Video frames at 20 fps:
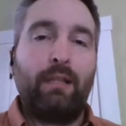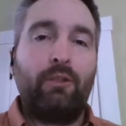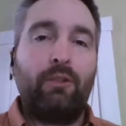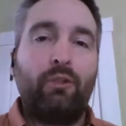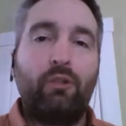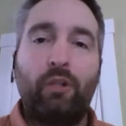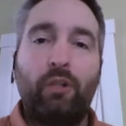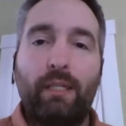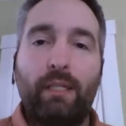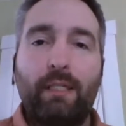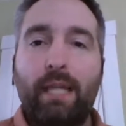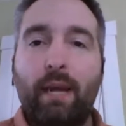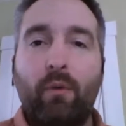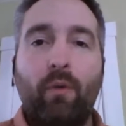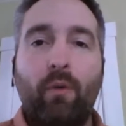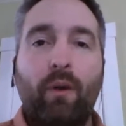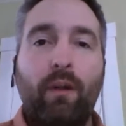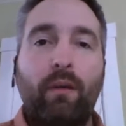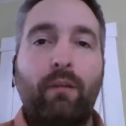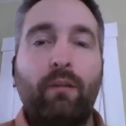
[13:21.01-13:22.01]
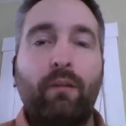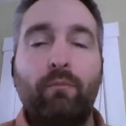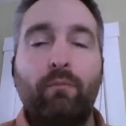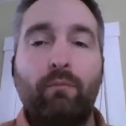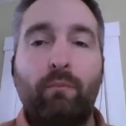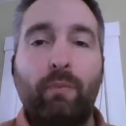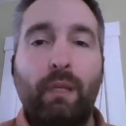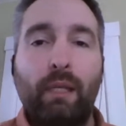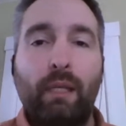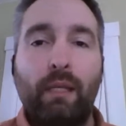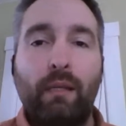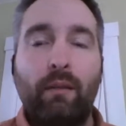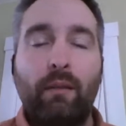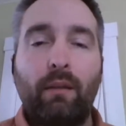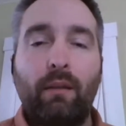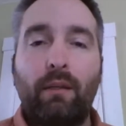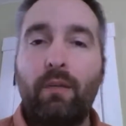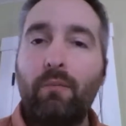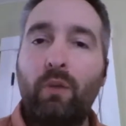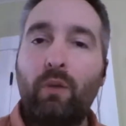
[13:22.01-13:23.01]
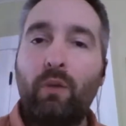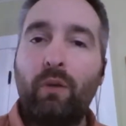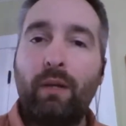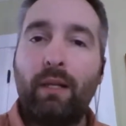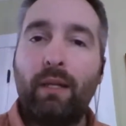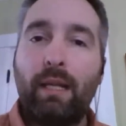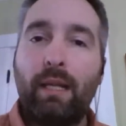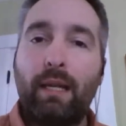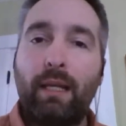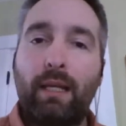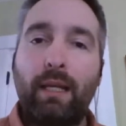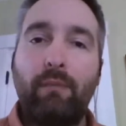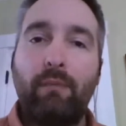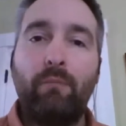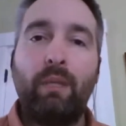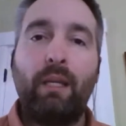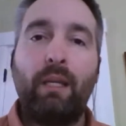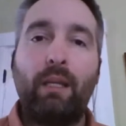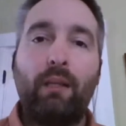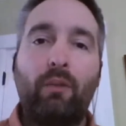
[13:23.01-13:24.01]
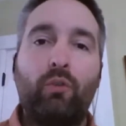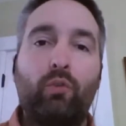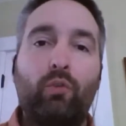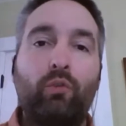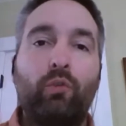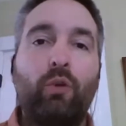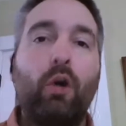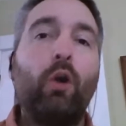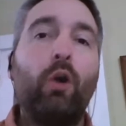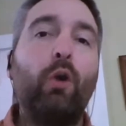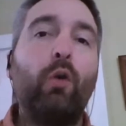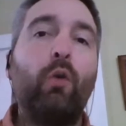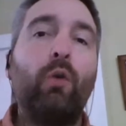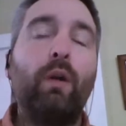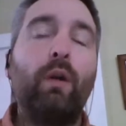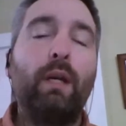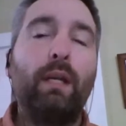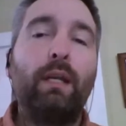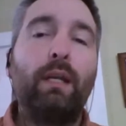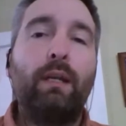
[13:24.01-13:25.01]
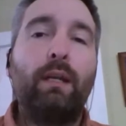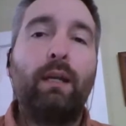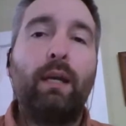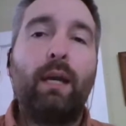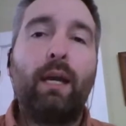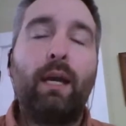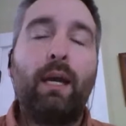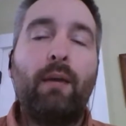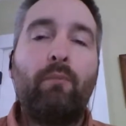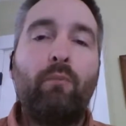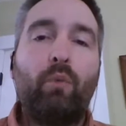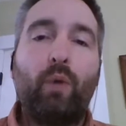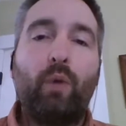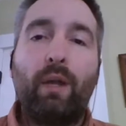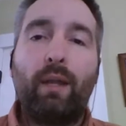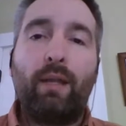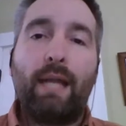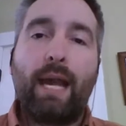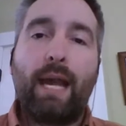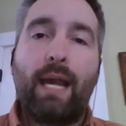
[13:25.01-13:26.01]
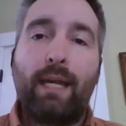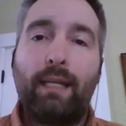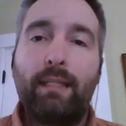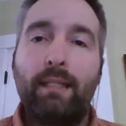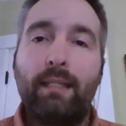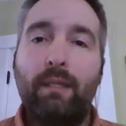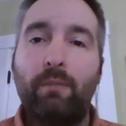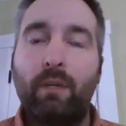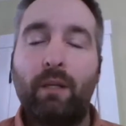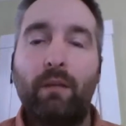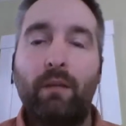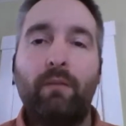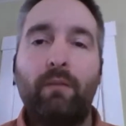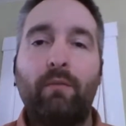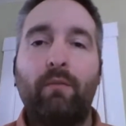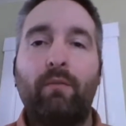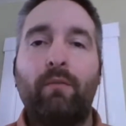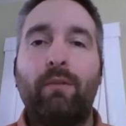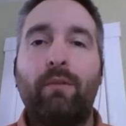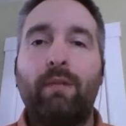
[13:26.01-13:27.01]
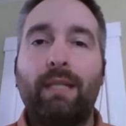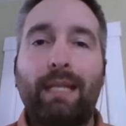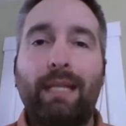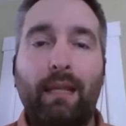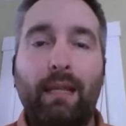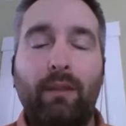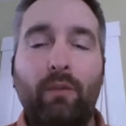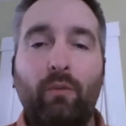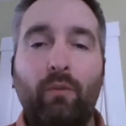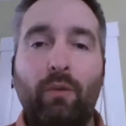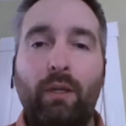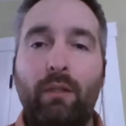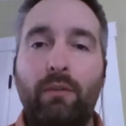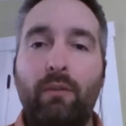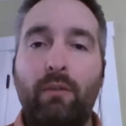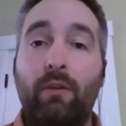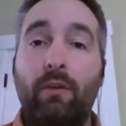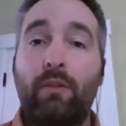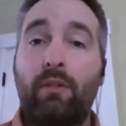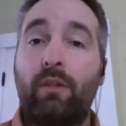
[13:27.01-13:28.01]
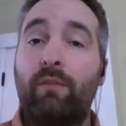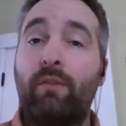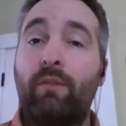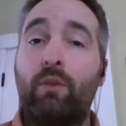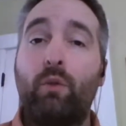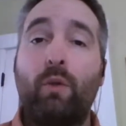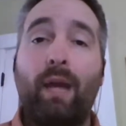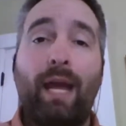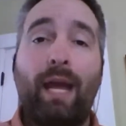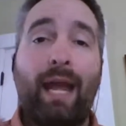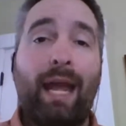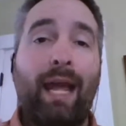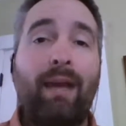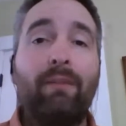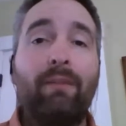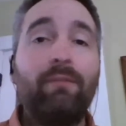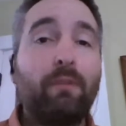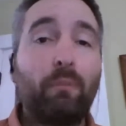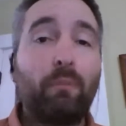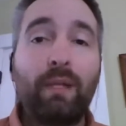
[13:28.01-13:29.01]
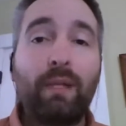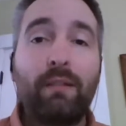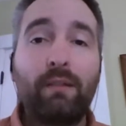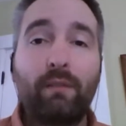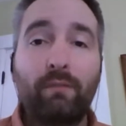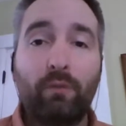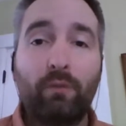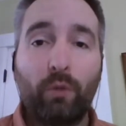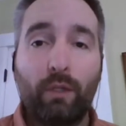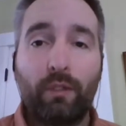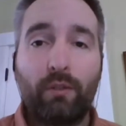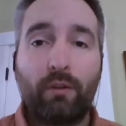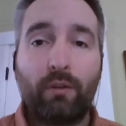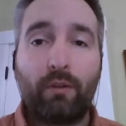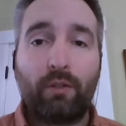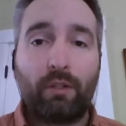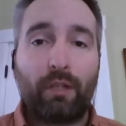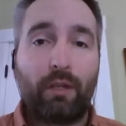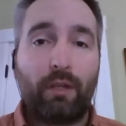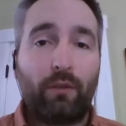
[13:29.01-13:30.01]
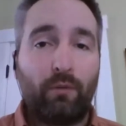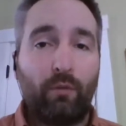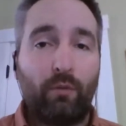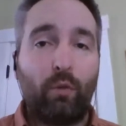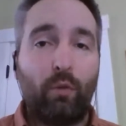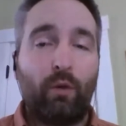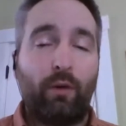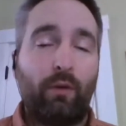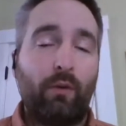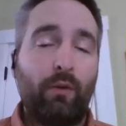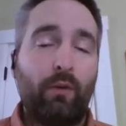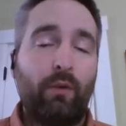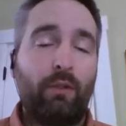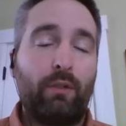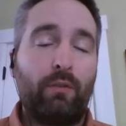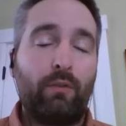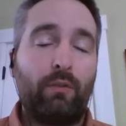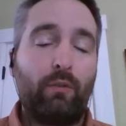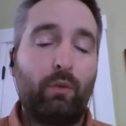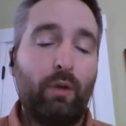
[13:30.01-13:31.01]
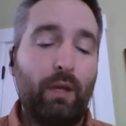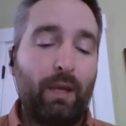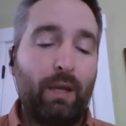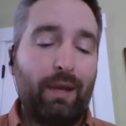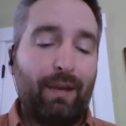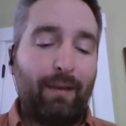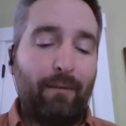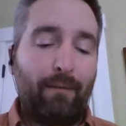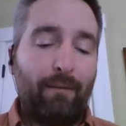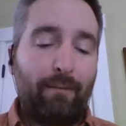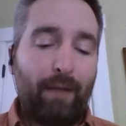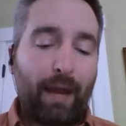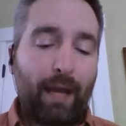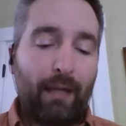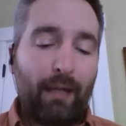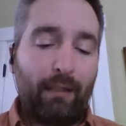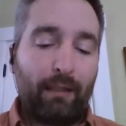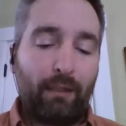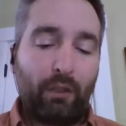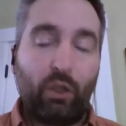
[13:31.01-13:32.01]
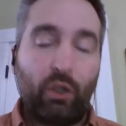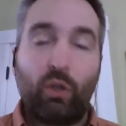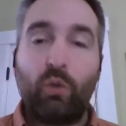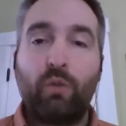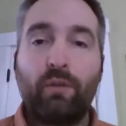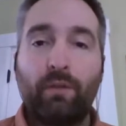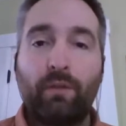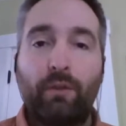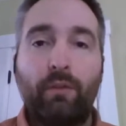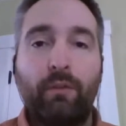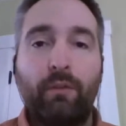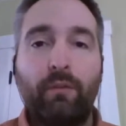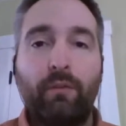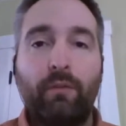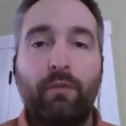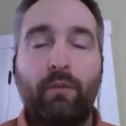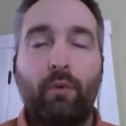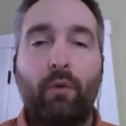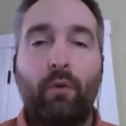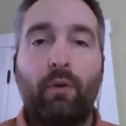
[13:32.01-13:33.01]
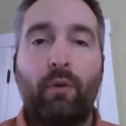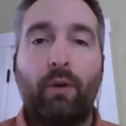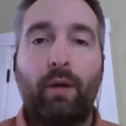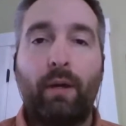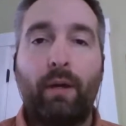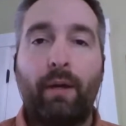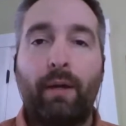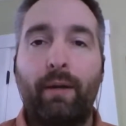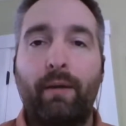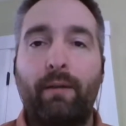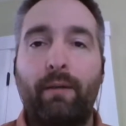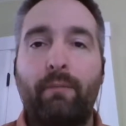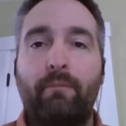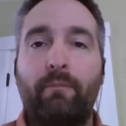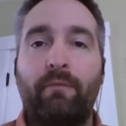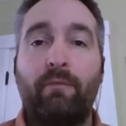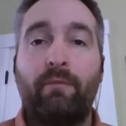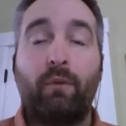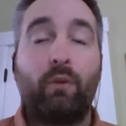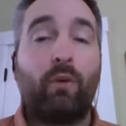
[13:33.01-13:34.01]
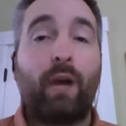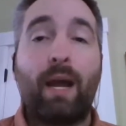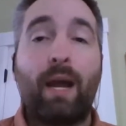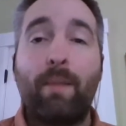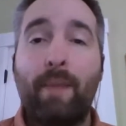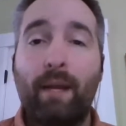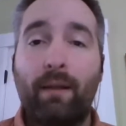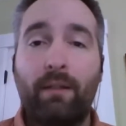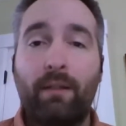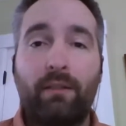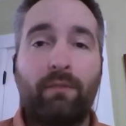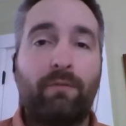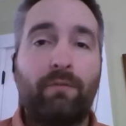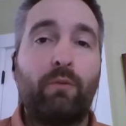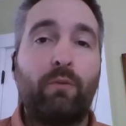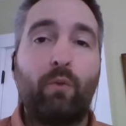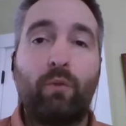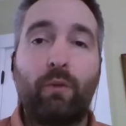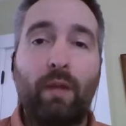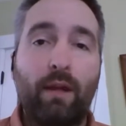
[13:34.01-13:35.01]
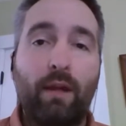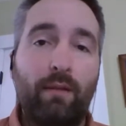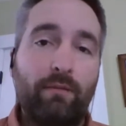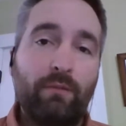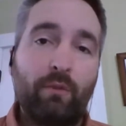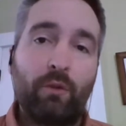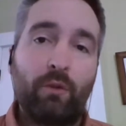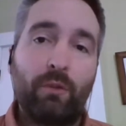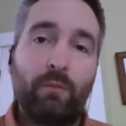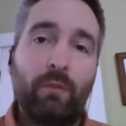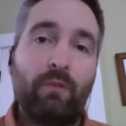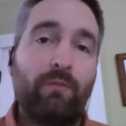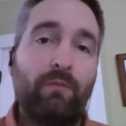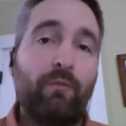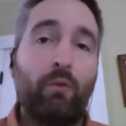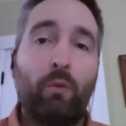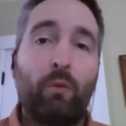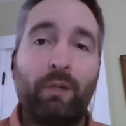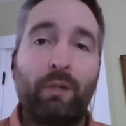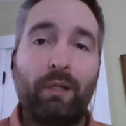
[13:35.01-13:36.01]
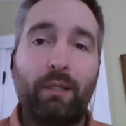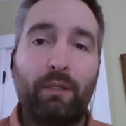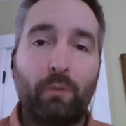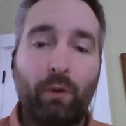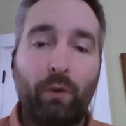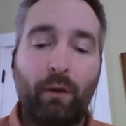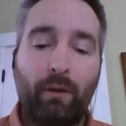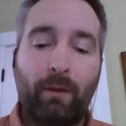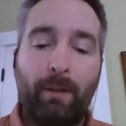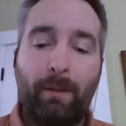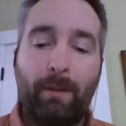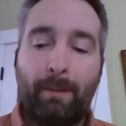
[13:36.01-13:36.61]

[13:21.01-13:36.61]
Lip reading: Just network, be the community that it can be, grow with academia, get the research. If you have a piece of research that you are going to find useful for crime analysts, for law enforcement, for police work,